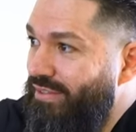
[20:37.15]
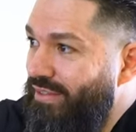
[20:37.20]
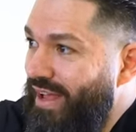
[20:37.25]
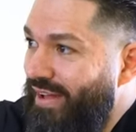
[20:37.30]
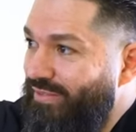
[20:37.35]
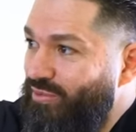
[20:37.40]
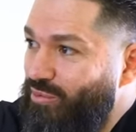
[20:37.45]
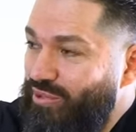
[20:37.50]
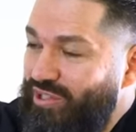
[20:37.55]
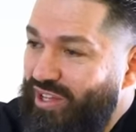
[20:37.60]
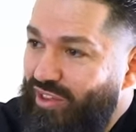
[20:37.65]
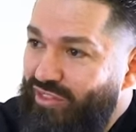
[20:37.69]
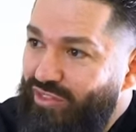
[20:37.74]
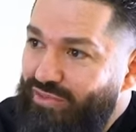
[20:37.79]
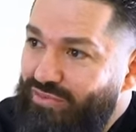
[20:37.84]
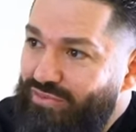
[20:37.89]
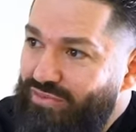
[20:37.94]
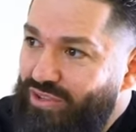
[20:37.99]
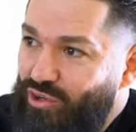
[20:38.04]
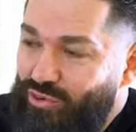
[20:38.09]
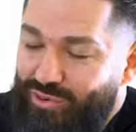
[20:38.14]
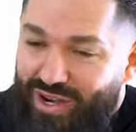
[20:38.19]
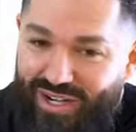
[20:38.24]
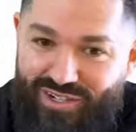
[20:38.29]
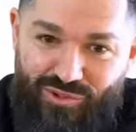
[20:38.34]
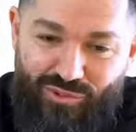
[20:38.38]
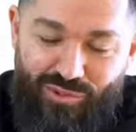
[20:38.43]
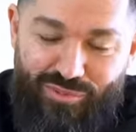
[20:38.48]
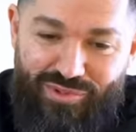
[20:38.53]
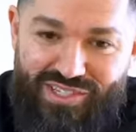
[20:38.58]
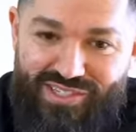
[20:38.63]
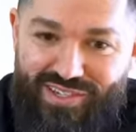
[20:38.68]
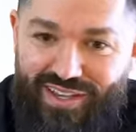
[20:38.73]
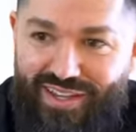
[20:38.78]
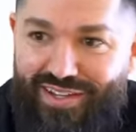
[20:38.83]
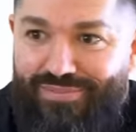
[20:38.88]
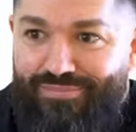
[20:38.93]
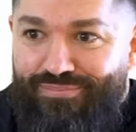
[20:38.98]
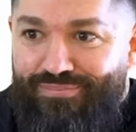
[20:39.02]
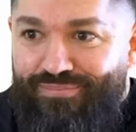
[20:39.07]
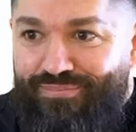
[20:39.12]
After we're done, your erector will be
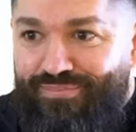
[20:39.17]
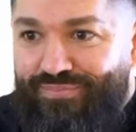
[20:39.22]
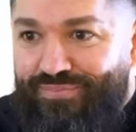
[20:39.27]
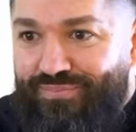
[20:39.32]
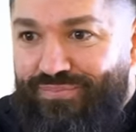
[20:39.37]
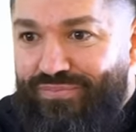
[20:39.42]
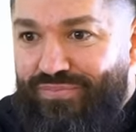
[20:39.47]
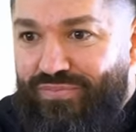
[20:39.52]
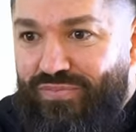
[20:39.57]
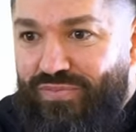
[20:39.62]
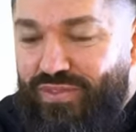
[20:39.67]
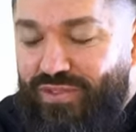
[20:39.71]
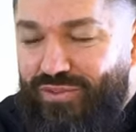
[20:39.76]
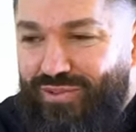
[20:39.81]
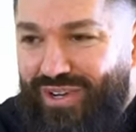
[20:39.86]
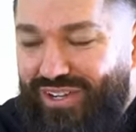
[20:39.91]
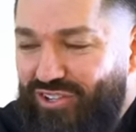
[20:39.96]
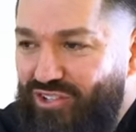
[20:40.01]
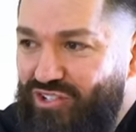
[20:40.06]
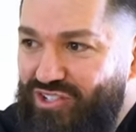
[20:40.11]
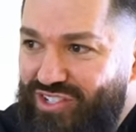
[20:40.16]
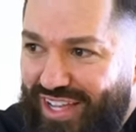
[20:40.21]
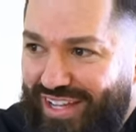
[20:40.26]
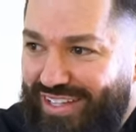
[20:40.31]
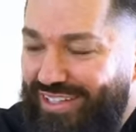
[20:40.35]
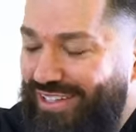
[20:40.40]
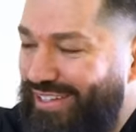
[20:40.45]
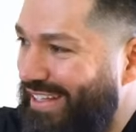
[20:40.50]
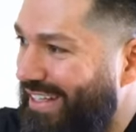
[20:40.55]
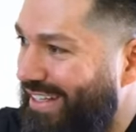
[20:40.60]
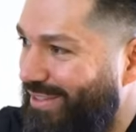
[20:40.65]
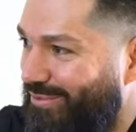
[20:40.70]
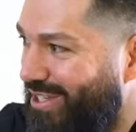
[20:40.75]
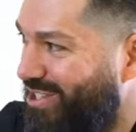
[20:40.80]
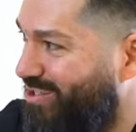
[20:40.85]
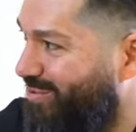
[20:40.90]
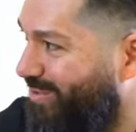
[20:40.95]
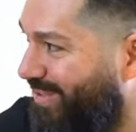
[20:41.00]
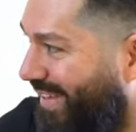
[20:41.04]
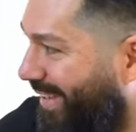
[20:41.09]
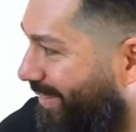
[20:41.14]
set. Erector set. Uh, I
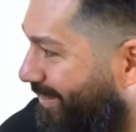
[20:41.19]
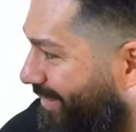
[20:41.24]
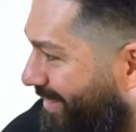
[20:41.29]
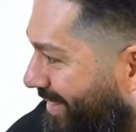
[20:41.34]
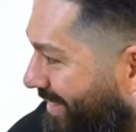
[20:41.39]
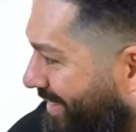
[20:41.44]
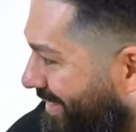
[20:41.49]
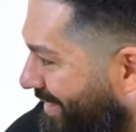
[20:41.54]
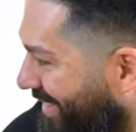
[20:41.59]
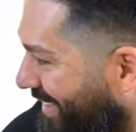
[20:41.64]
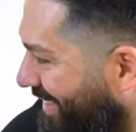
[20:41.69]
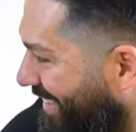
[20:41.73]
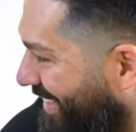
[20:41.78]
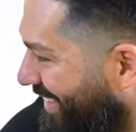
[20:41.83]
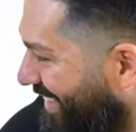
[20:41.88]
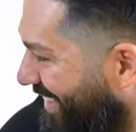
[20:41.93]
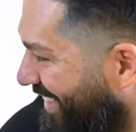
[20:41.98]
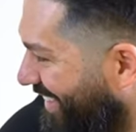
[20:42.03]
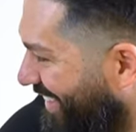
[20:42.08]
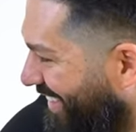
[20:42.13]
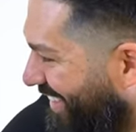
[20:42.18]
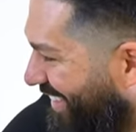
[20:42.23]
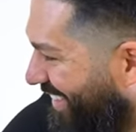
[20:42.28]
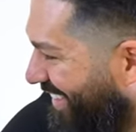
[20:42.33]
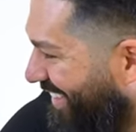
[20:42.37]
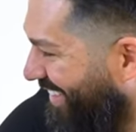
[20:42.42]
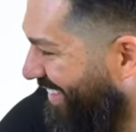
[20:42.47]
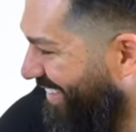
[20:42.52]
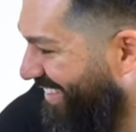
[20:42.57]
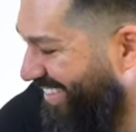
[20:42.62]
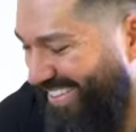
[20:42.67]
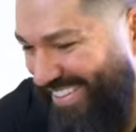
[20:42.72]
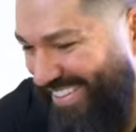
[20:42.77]
reached for that one. Yeah, that hurts.